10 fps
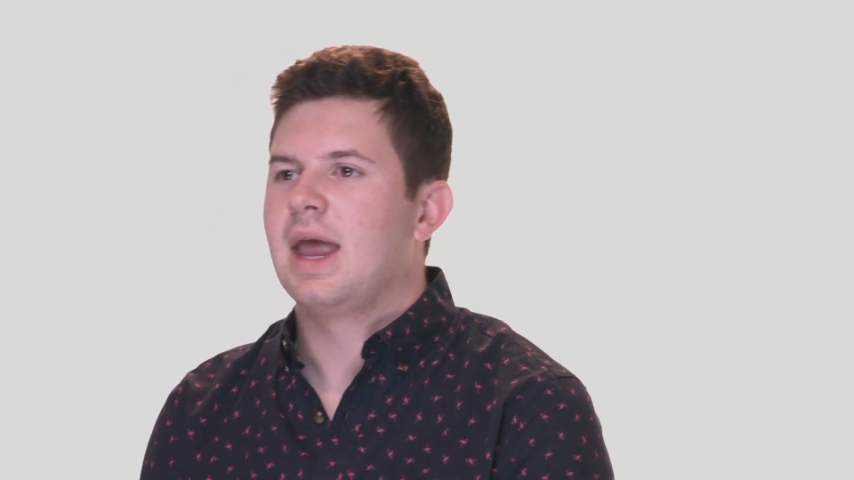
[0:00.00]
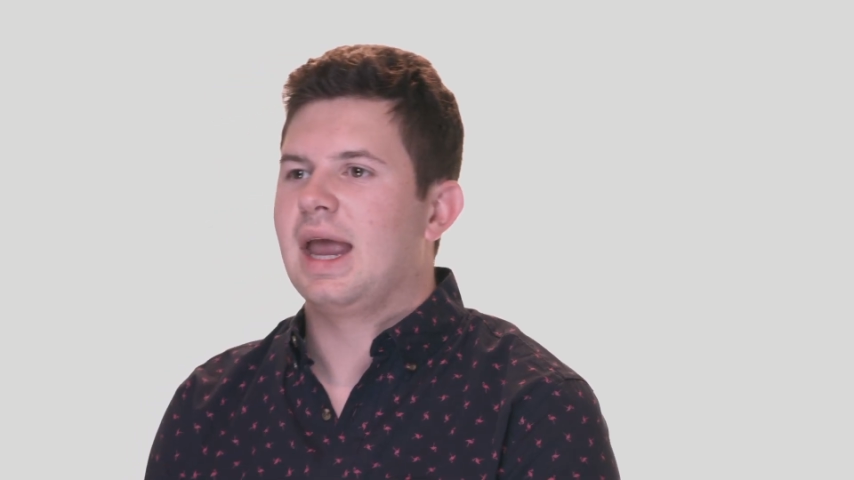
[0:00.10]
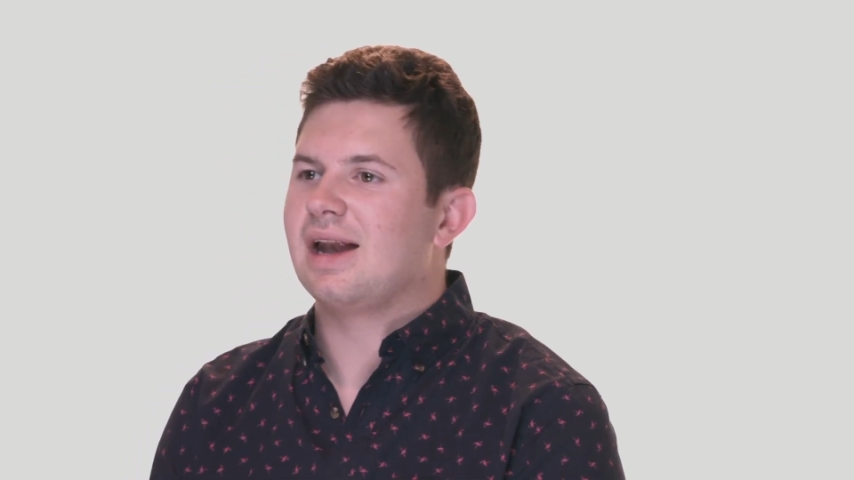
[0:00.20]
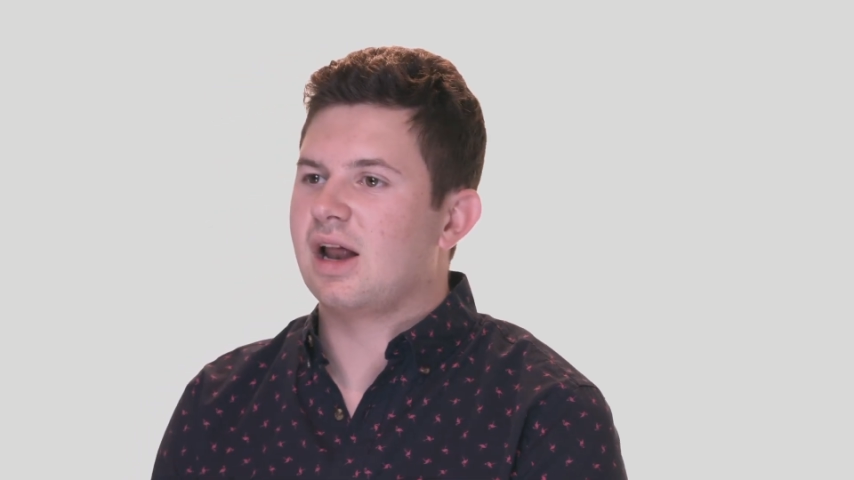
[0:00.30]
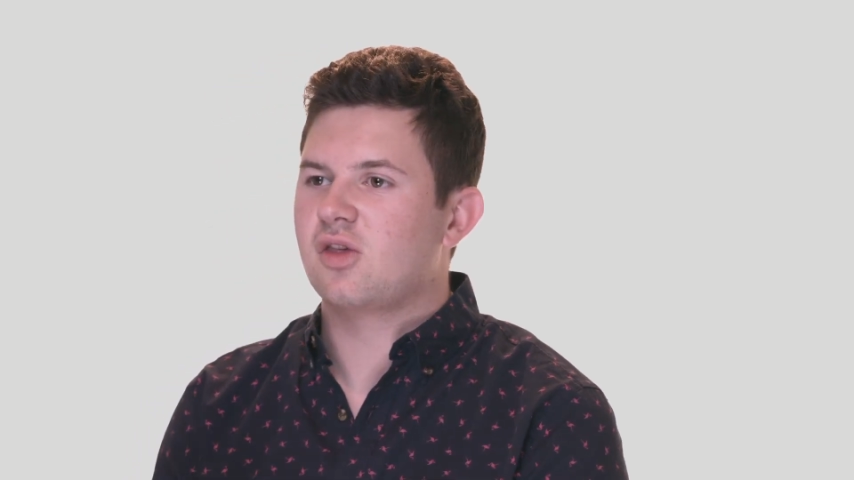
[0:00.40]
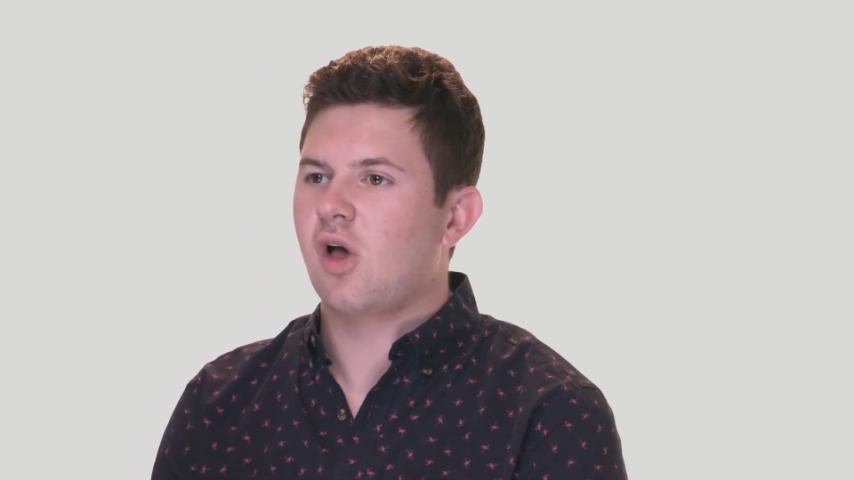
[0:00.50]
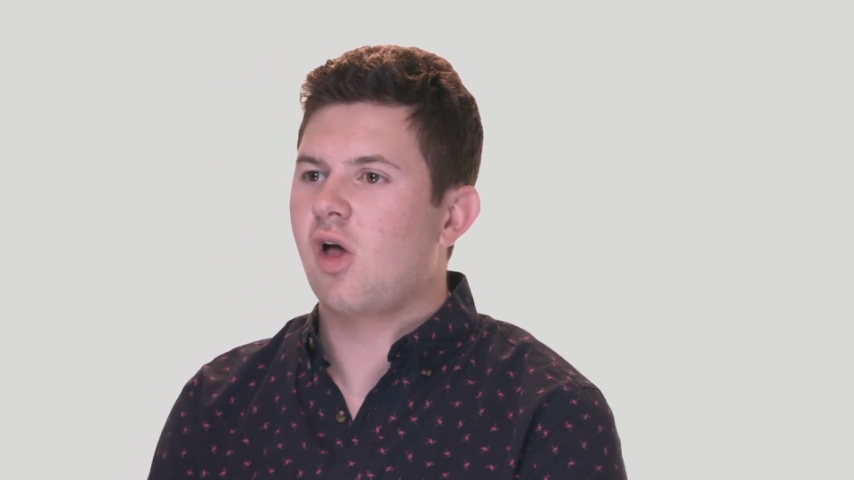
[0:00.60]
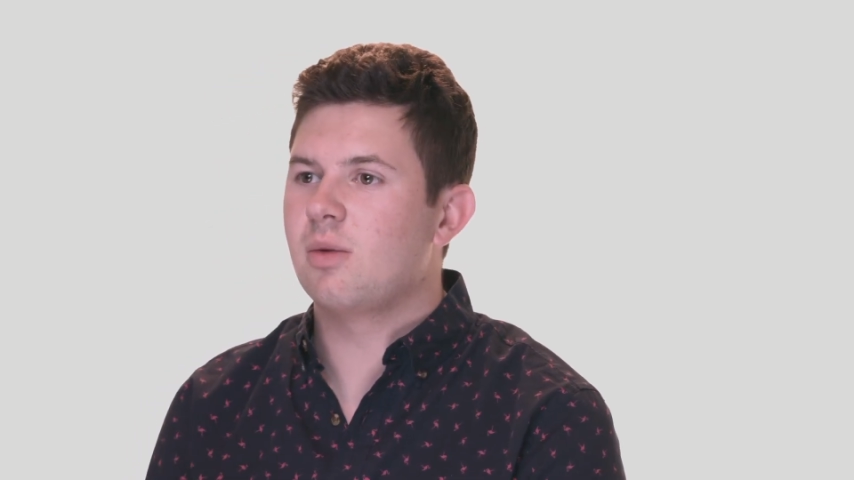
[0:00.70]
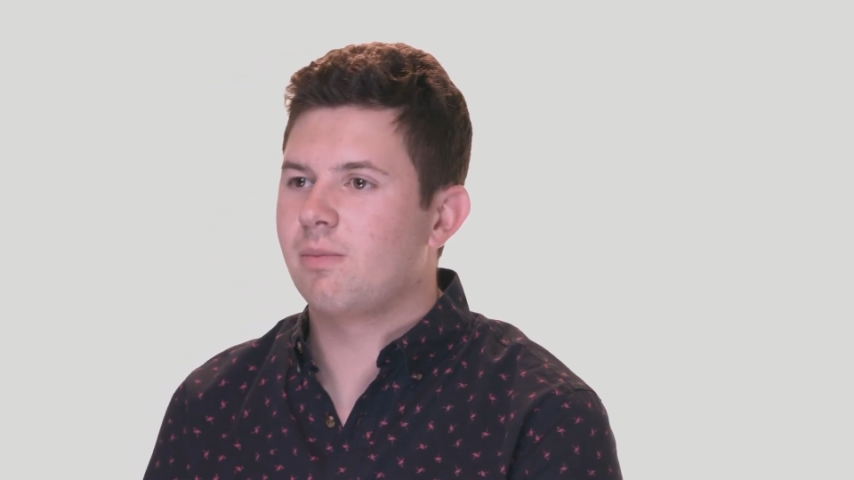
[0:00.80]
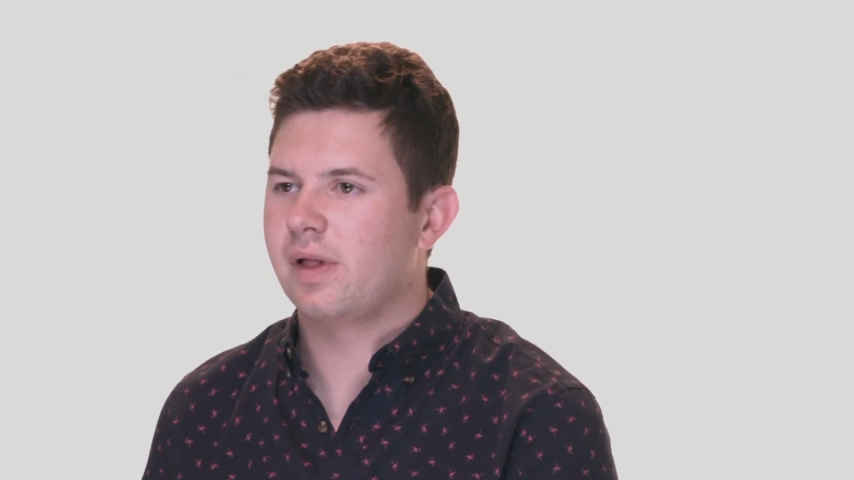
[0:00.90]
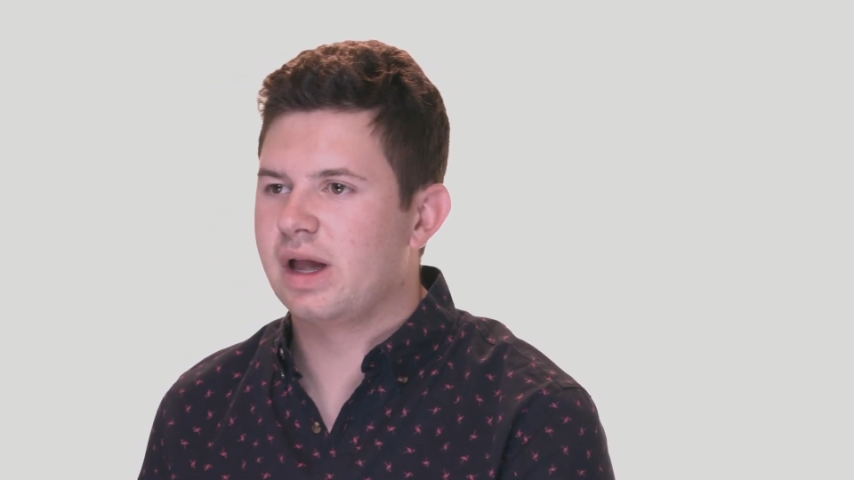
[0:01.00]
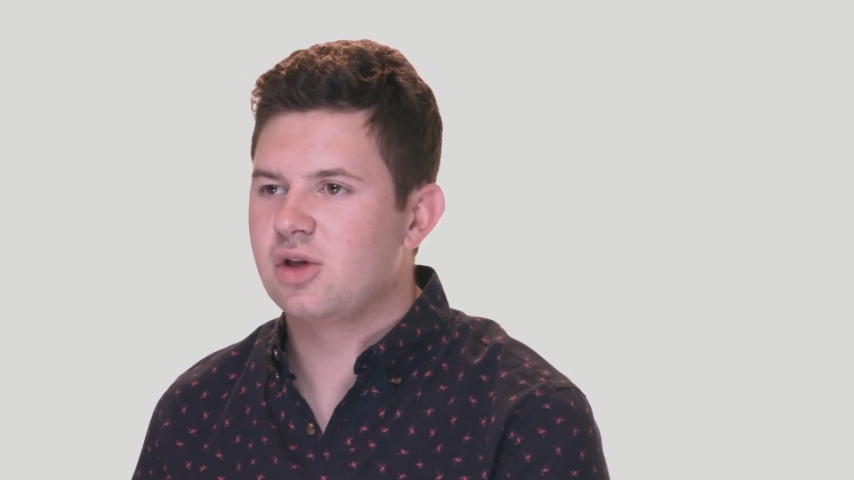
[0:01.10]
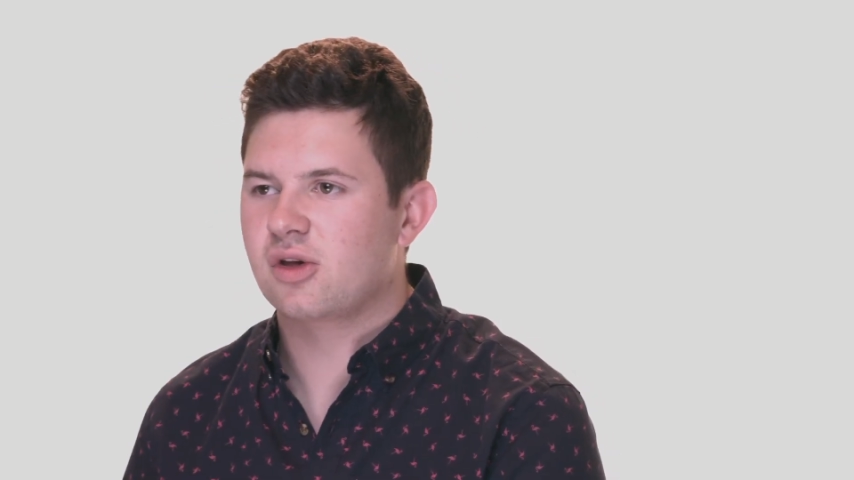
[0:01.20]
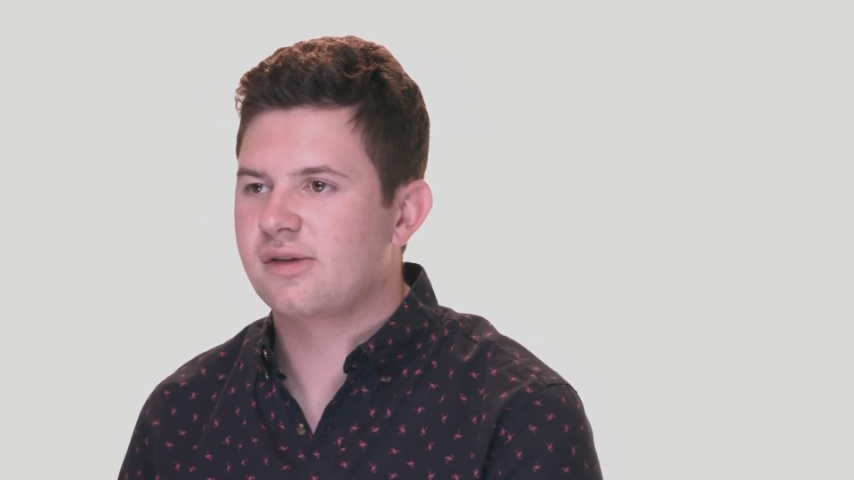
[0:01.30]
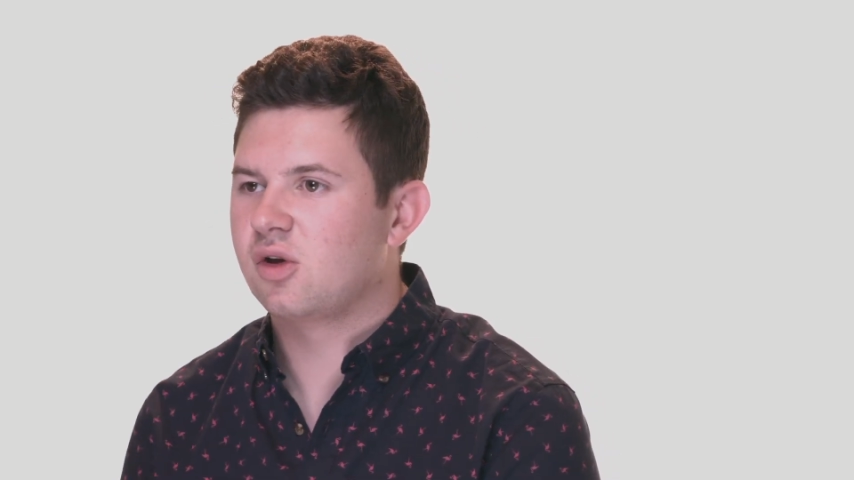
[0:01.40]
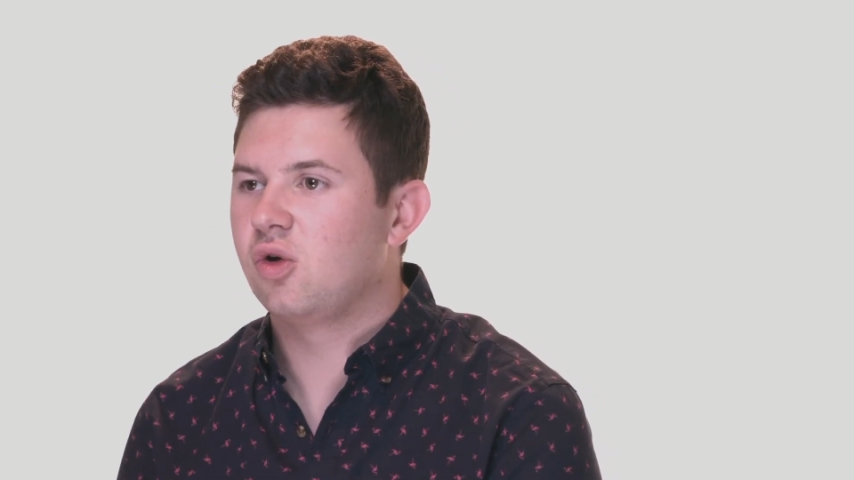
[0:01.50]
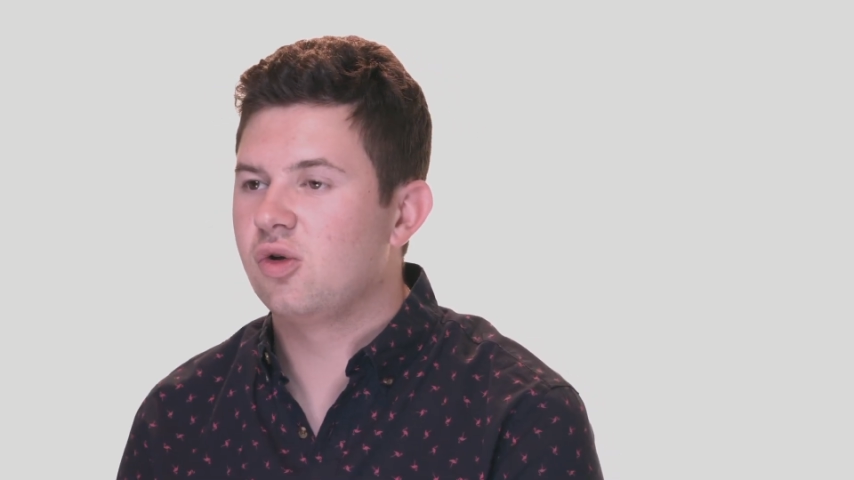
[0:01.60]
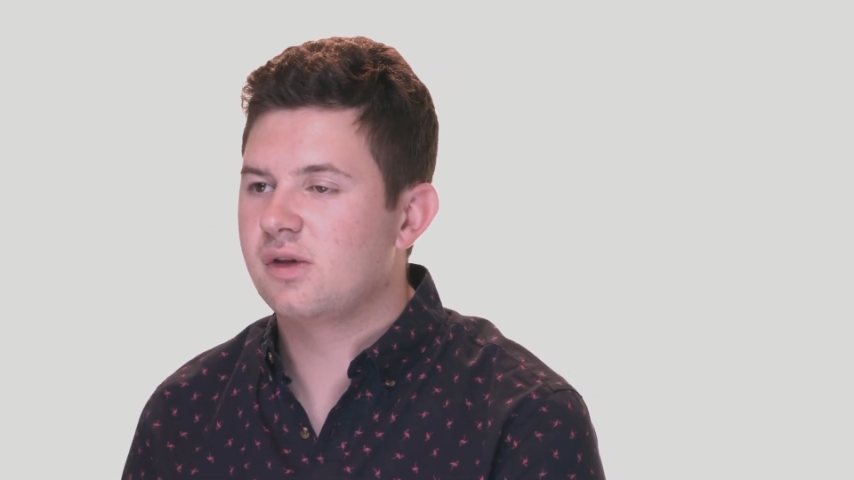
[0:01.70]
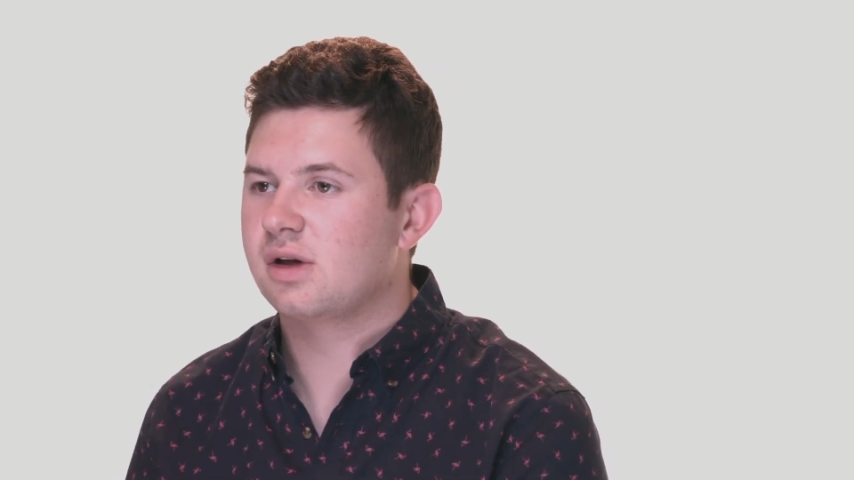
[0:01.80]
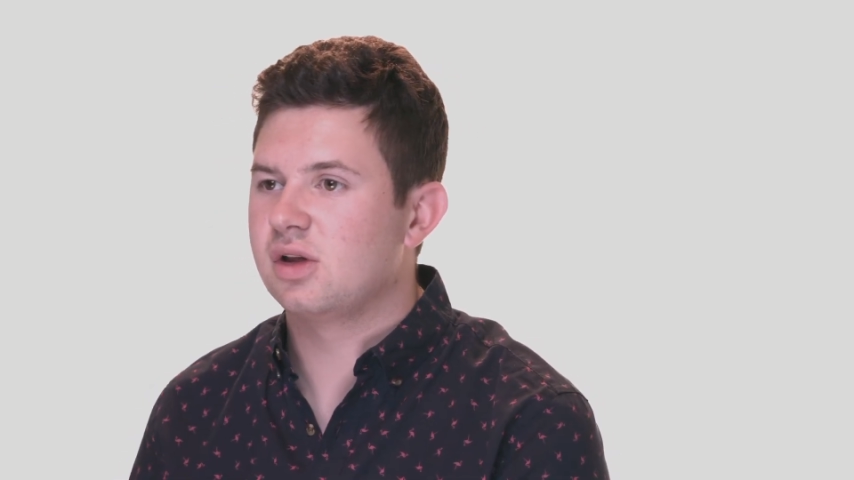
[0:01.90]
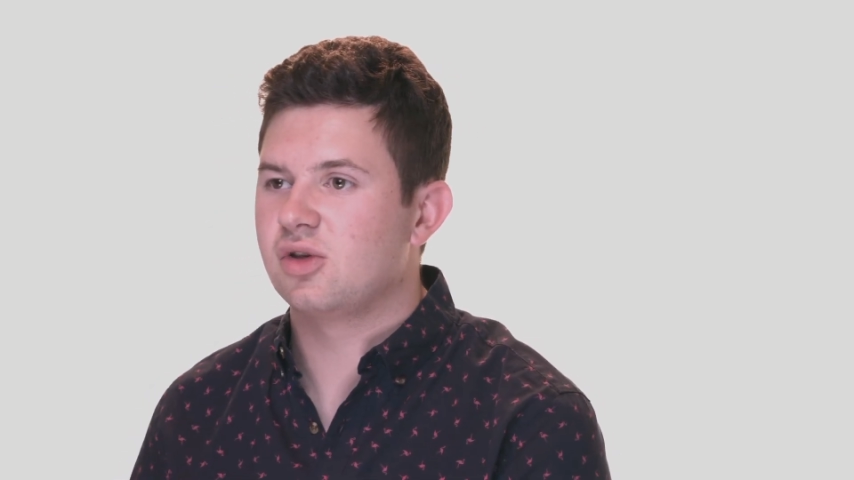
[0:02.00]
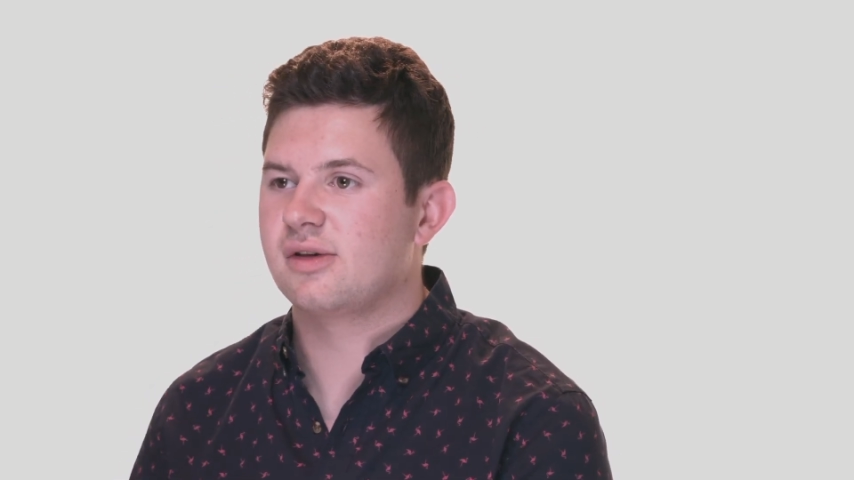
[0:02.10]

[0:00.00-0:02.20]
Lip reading: And I saw them play just acoustically,